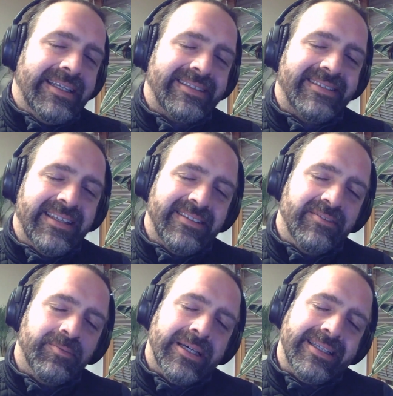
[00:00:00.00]

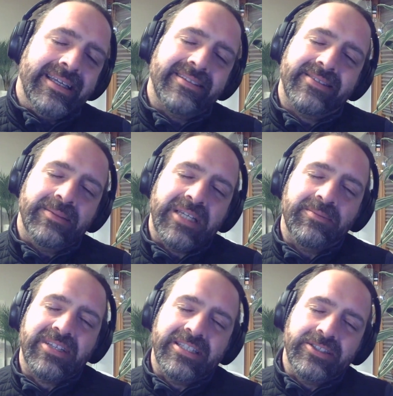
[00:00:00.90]
excessive, but yes,
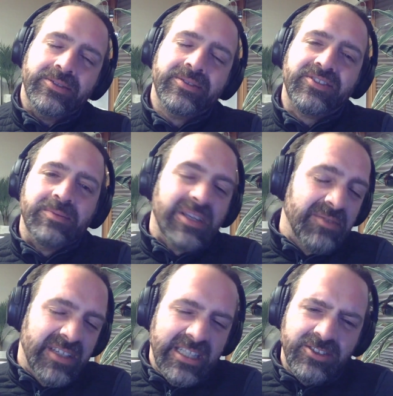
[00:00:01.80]
sometimes I do. Sometimes
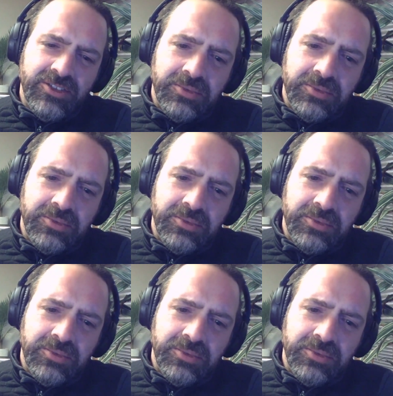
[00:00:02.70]
I need 2